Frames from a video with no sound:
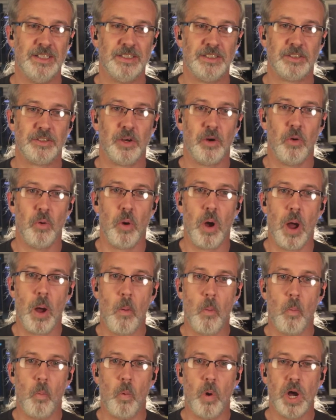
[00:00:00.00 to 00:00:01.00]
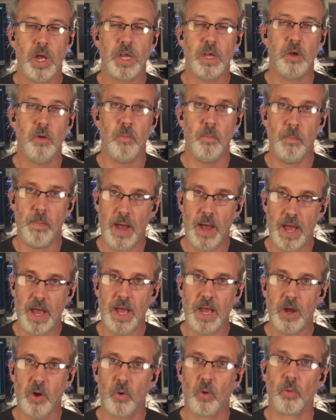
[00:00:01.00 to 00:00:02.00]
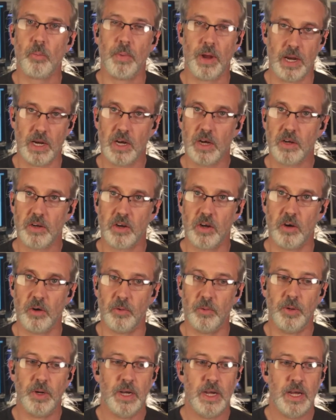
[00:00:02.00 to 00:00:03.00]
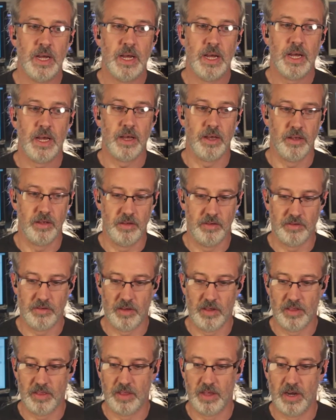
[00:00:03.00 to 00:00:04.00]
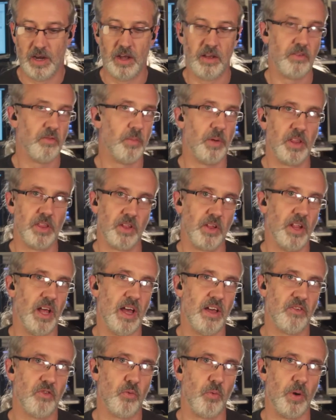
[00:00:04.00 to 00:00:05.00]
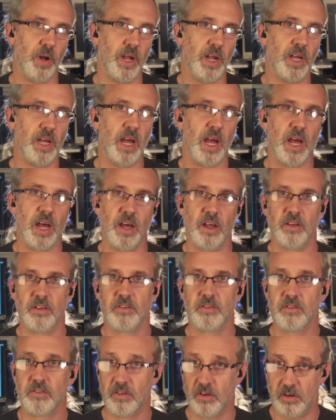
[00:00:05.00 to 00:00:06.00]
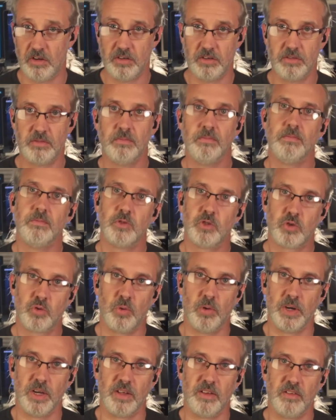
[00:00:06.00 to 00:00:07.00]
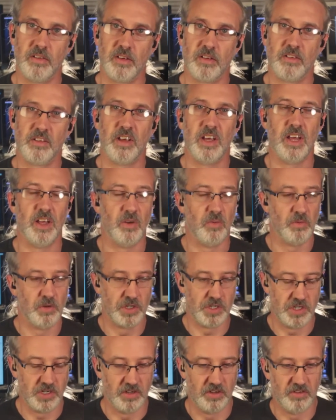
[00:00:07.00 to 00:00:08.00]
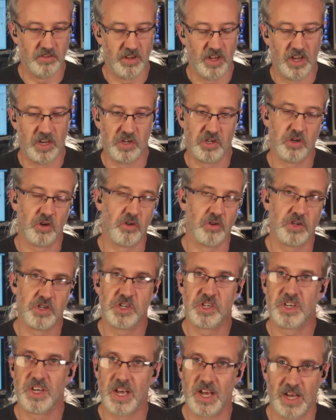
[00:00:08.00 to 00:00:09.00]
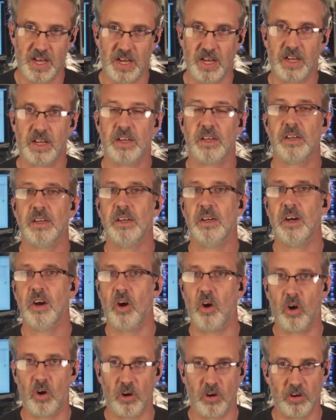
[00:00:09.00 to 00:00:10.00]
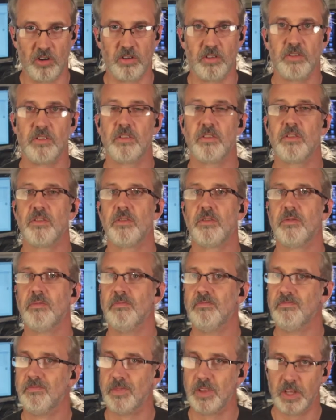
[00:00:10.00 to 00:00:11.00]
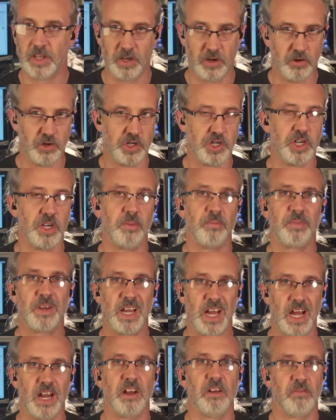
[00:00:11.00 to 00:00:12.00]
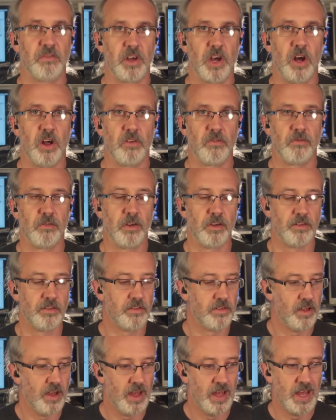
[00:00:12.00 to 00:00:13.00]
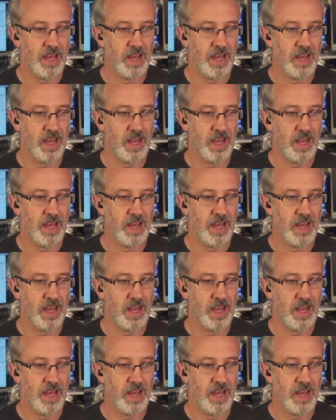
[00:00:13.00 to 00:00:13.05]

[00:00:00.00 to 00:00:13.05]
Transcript: So, what you may or may not know is that I spent the last week at SALT 2016, which is a church tech, arts, leadership kind of conference